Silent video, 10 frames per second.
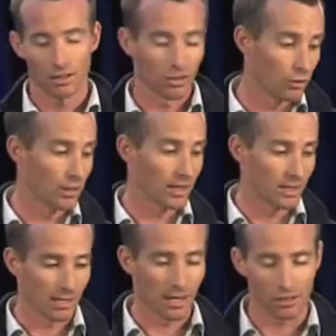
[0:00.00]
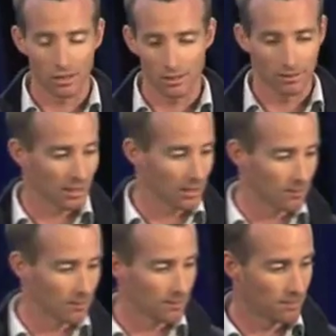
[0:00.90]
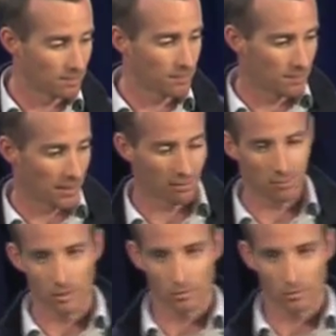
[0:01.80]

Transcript: It already is actually, but